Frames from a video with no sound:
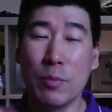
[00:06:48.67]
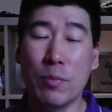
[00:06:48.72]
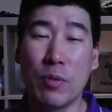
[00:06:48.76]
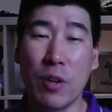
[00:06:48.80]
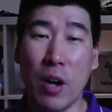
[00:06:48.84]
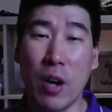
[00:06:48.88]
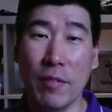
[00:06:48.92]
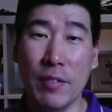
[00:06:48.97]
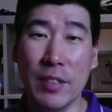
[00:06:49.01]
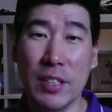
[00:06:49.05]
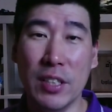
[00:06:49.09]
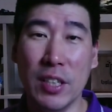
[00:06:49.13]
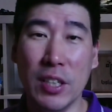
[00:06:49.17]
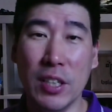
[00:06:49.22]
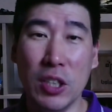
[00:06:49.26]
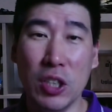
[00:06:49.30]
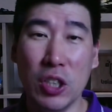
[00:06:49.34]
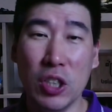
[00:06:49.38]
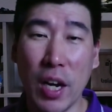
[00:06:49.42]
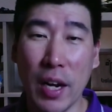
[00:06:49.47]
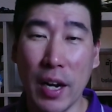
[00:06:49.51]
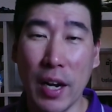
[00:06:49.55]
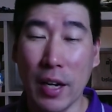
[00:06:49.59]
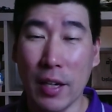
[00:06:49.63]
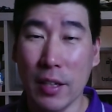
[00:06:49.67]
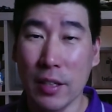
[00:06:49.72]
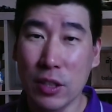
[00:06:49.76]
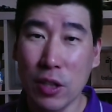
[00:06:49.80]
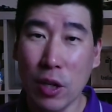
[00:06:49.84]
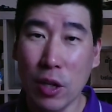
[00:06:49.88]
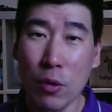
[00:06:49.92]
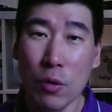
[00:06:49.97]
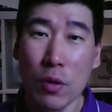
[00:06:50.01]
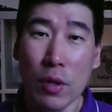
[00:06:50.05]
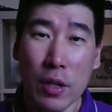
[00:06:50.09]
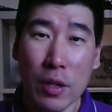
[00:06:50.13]
privacy shutter.
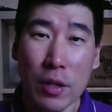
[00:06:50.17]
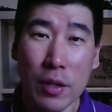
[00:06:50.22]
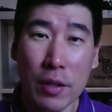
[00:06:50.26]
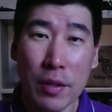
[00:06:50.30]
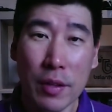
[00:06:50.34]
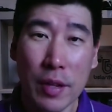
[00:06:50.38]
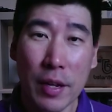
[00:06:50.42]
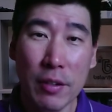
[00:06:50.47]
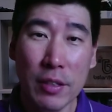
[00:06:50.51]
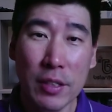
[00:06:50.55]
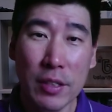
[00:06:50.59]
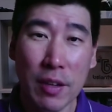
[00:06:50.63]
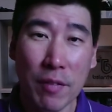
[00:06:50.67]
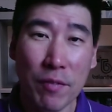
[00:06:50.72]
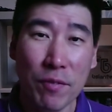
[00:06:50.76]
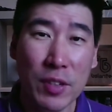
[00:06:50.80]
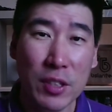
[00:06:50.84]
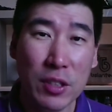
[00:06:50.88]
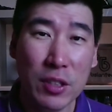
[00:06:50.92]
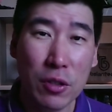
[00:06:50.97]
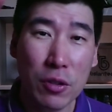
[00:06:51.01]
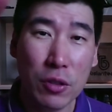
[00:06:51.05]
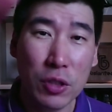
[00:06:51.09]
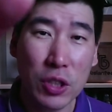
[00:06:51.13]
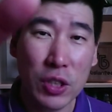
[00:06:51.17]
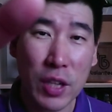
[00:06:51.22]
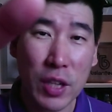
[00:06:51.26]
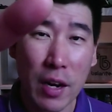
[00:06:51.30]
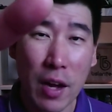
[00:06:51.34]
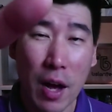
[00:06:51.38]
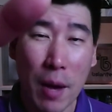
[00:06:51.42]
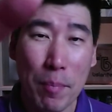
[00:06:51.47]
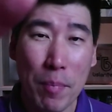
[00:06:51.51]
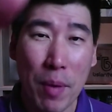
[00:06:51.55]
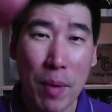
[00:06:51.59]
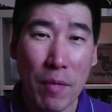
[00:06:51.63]
So there is a physical
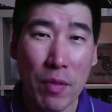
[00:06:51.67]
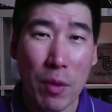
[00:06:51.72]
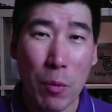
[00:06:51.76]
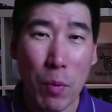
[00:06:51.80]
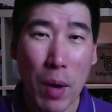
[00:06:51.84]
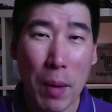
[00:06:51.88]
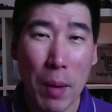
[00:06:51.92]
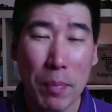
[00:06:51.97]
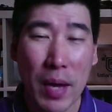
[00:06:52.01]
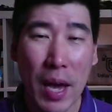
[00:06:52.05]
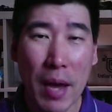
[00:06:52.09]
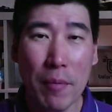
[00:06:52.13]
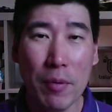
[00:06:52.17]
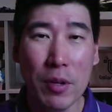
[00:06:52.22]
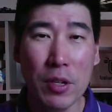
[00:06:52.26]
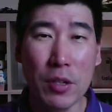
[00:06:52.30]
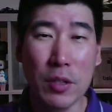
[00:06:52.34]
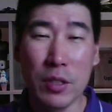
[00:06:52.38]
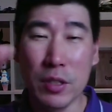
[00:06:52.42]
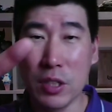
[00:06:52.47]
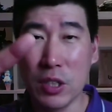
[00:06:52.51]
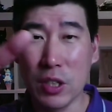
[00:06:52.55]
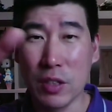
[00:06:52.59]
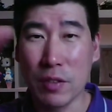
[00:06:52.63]
shutter above the webcam. You can